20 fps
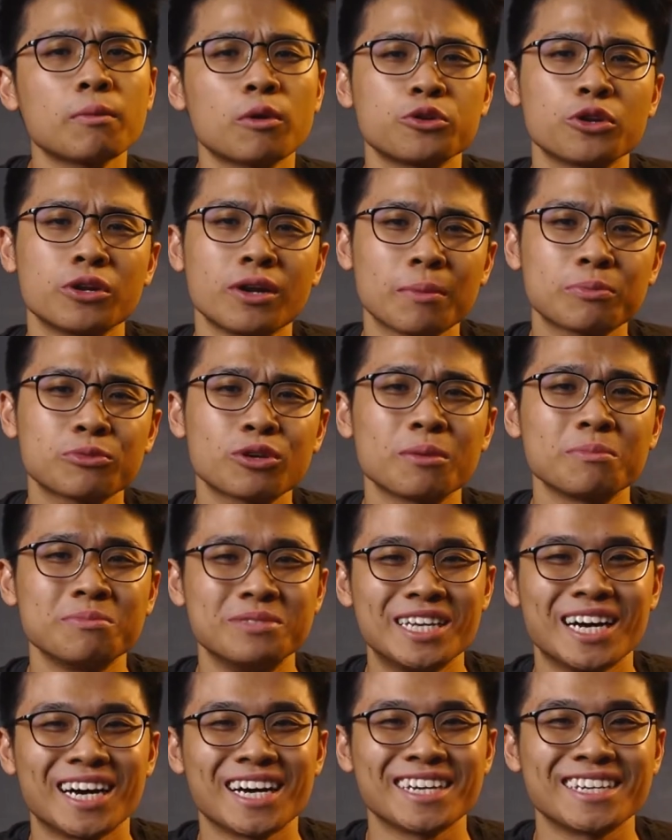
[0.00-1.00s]
on your laptop
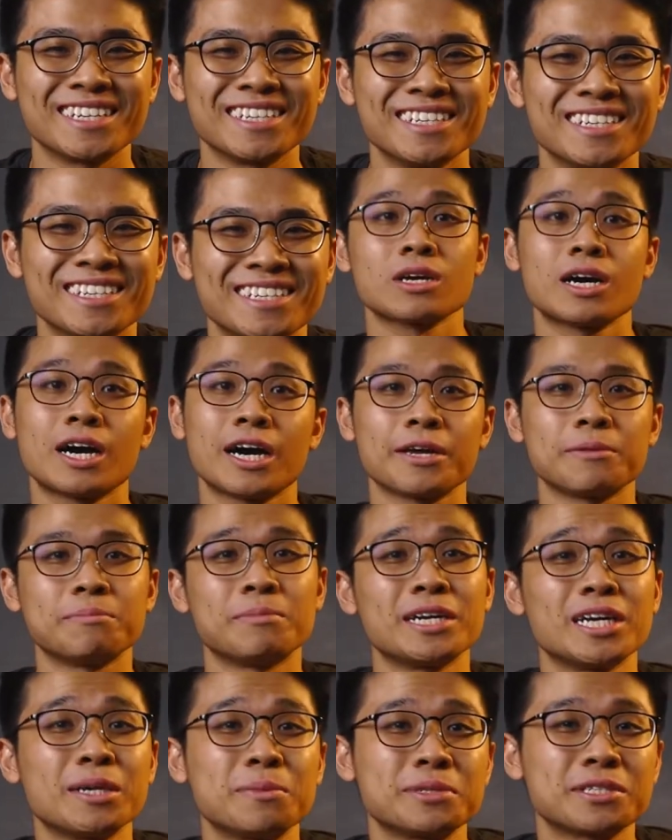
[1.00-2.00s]
died. Hi, my
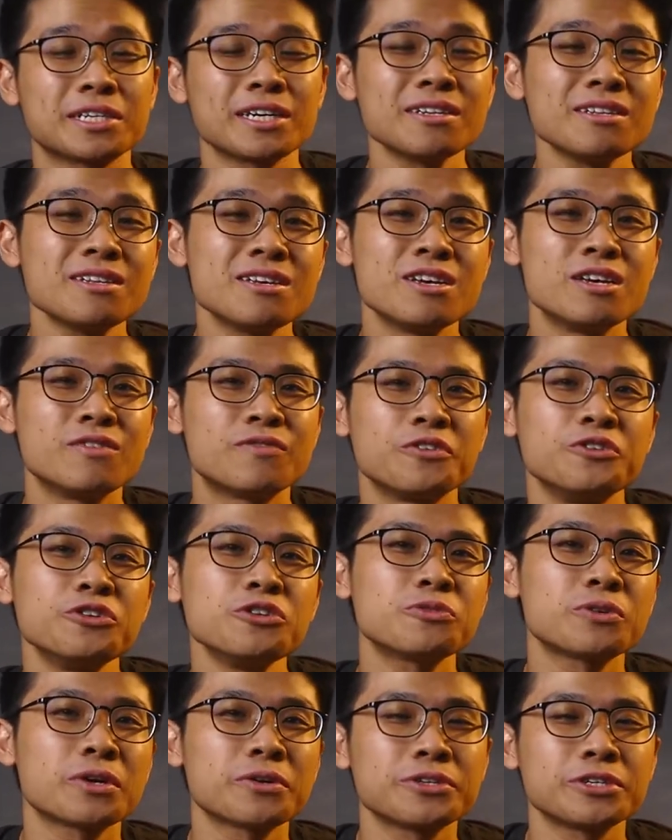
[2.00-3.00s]
name is Ken. If you're new
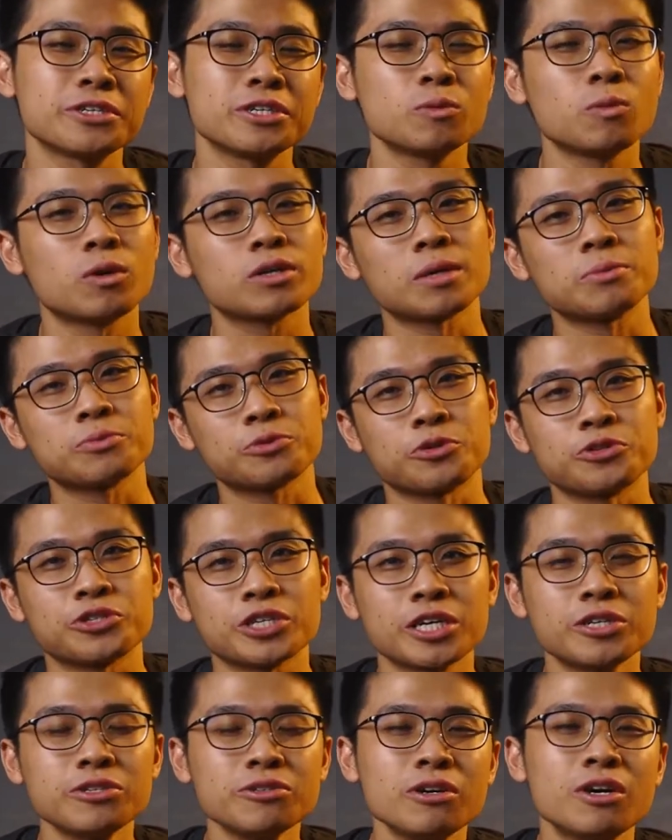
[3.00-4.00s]
around here, welcome to the
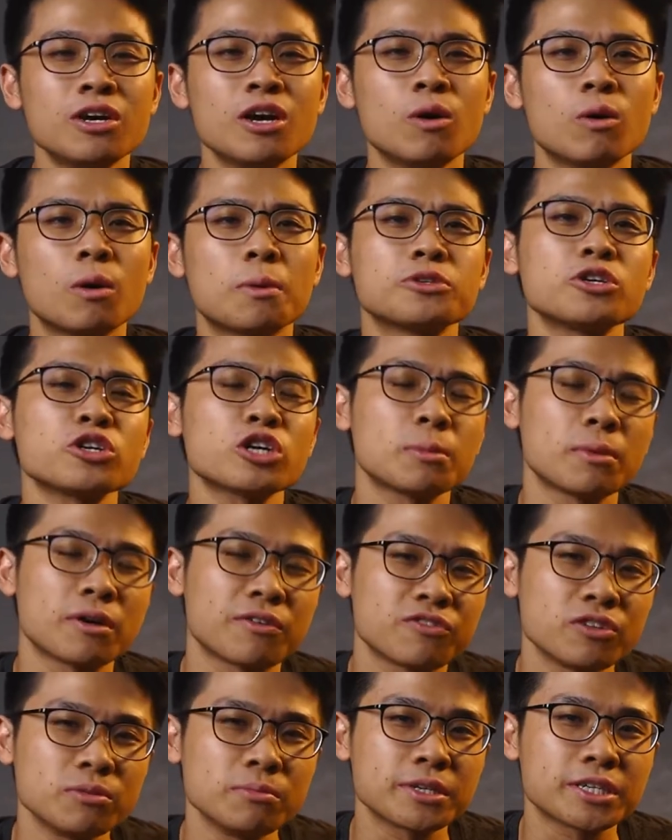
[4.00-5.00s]
channel where we talk about
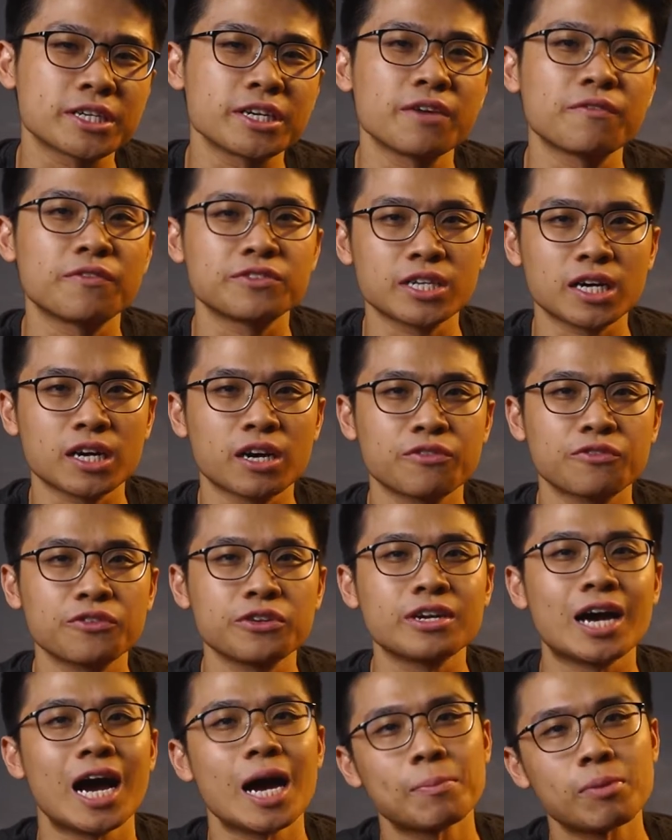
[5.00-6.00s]
filmmaking,
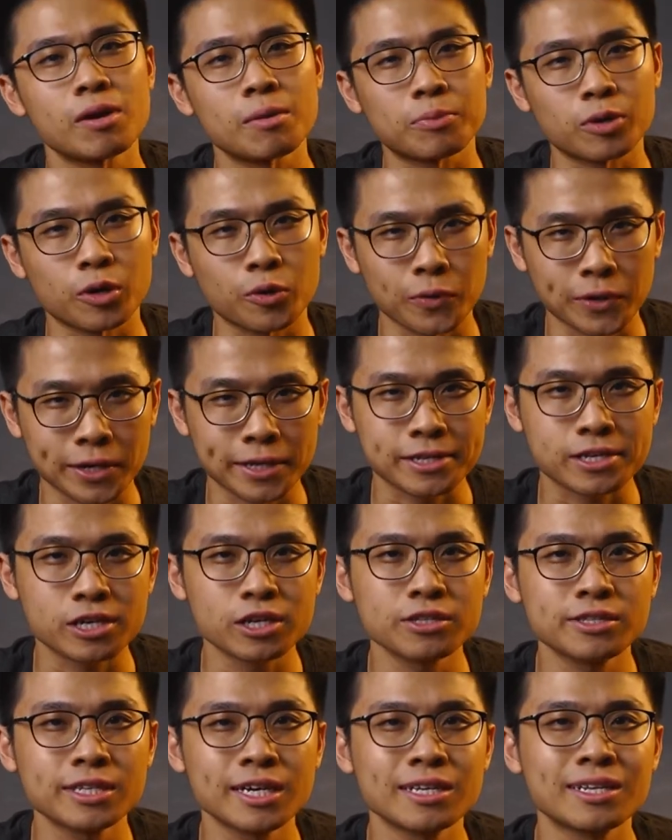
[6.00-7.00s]
photography, iPad Pro related
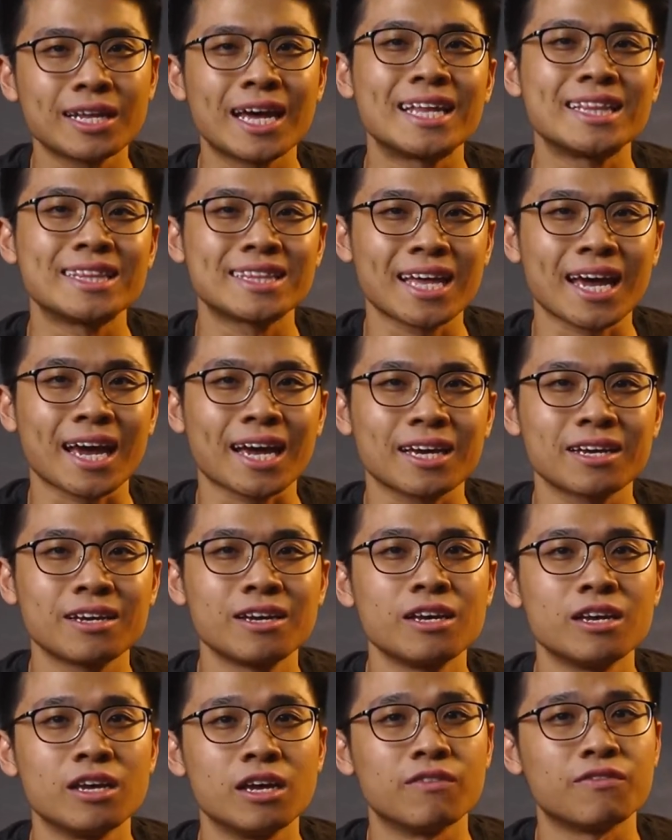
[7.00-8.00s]
content and tech.
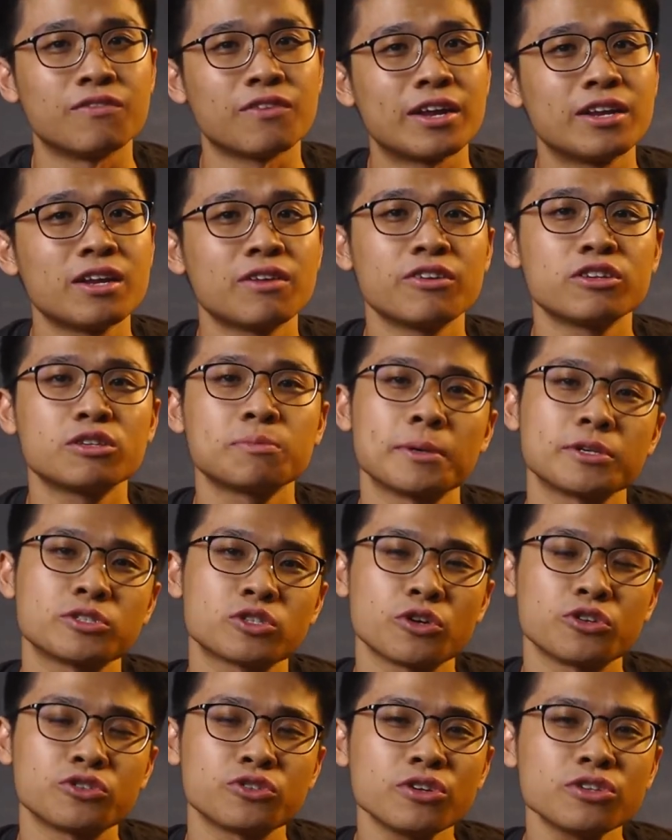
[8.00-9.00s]
If any of this piques your
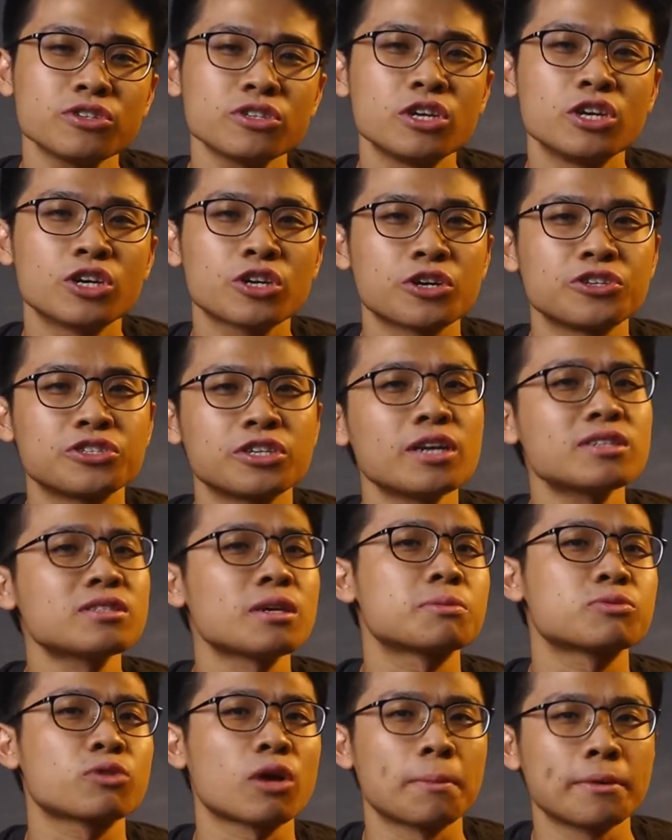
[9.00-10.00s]
interest, consider
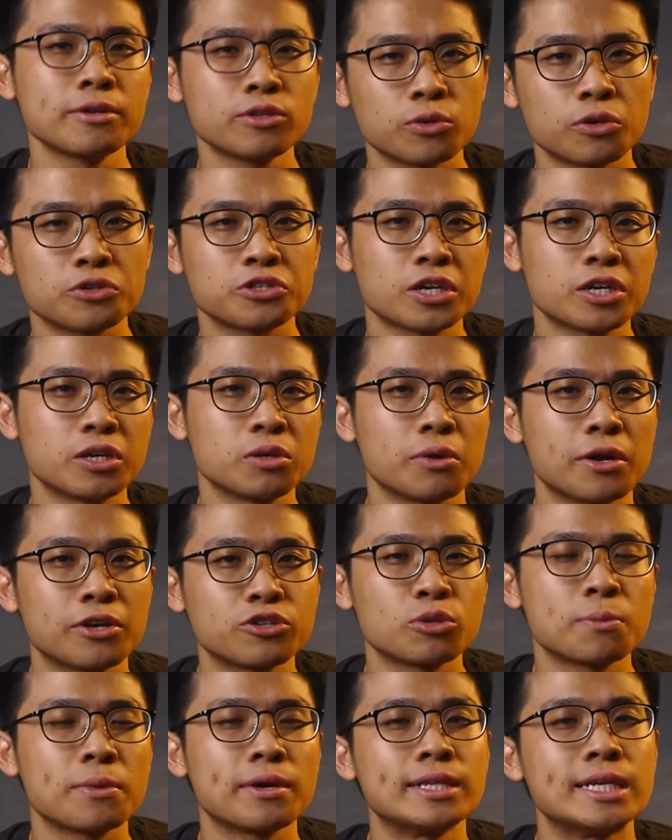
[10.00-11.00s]
subscribing to the channel as
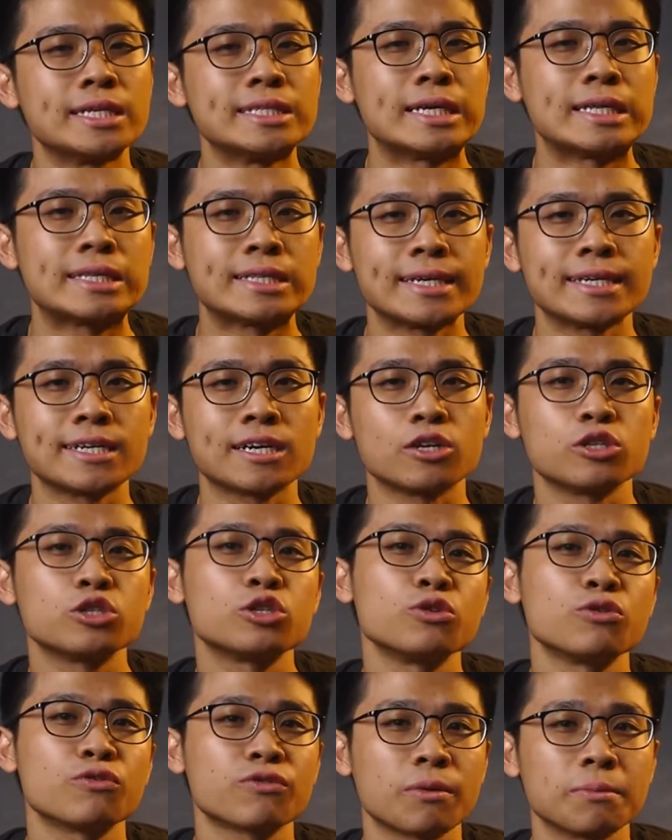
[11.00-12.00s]
you may learn a thing or
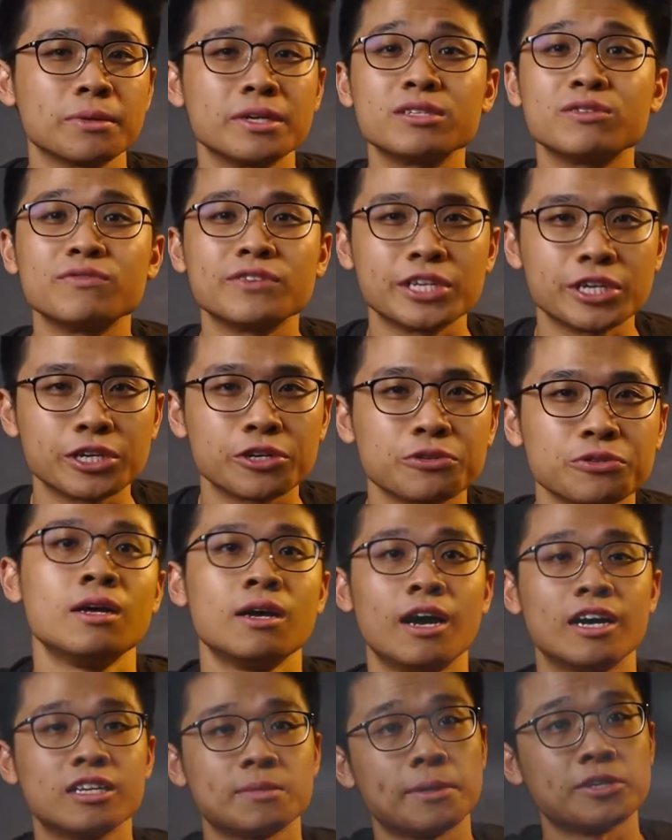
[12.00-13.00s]
two from this video.
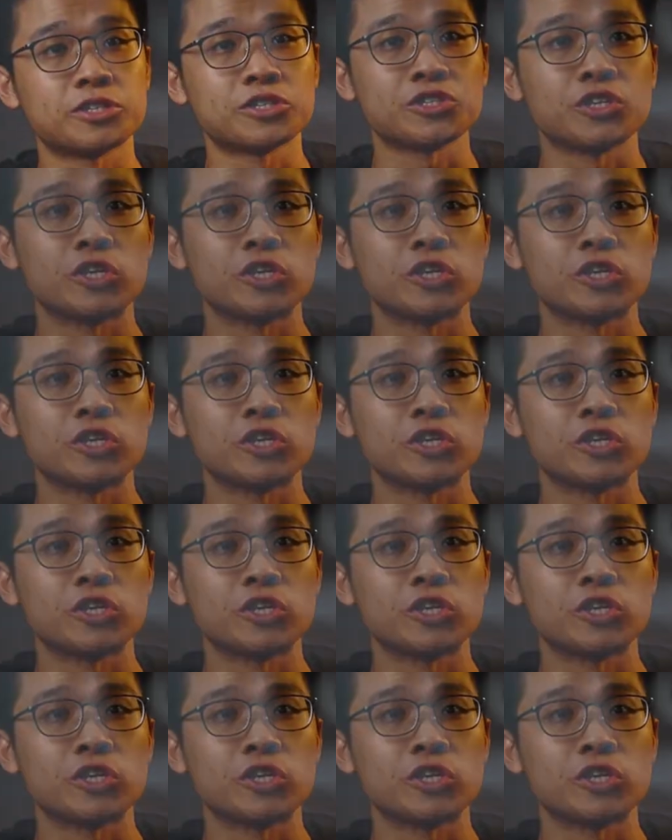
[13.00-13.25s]
As mentioned